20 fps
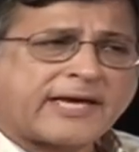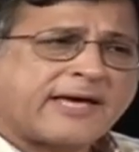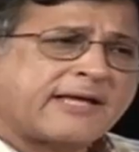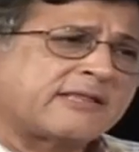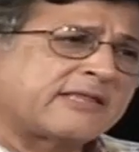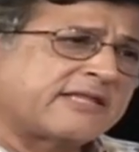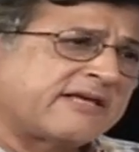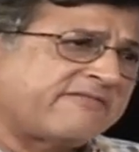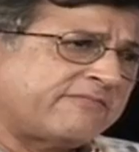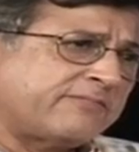
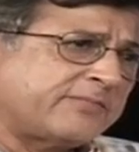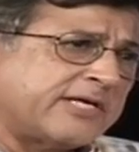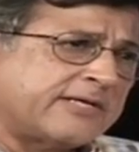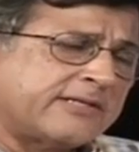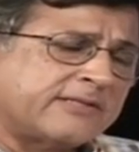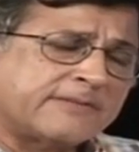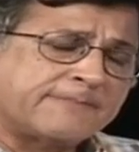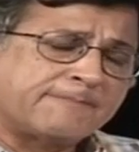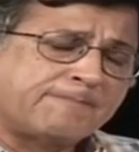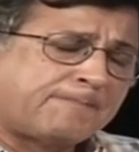And there have
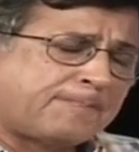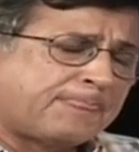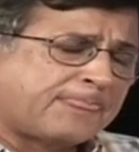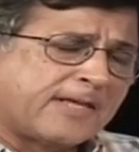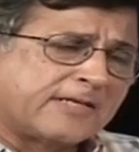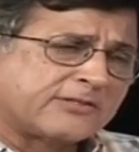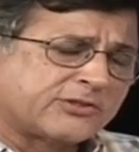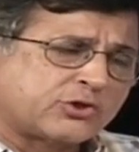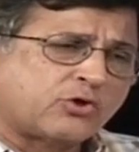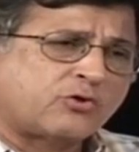been
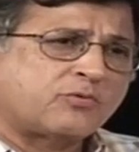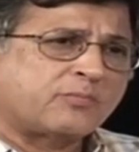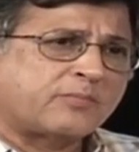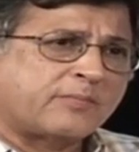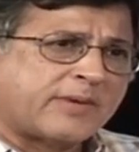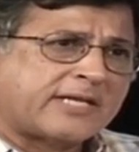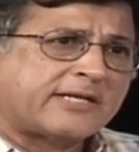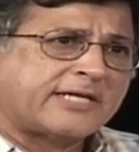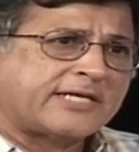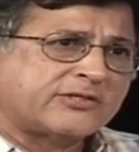so
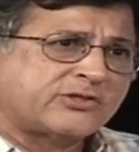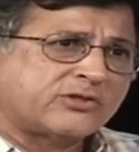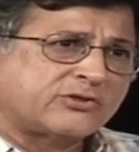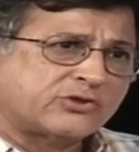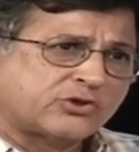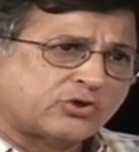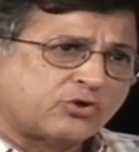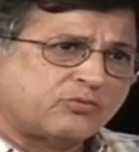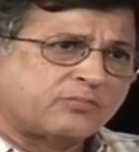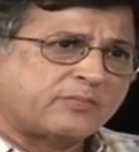
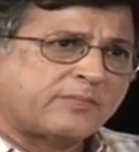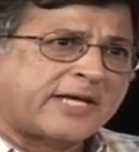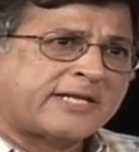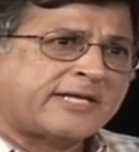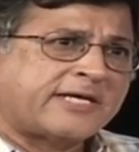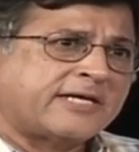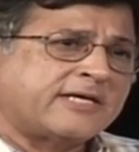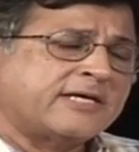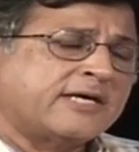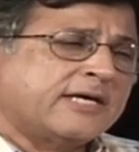
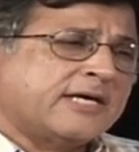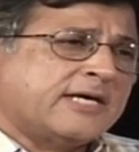many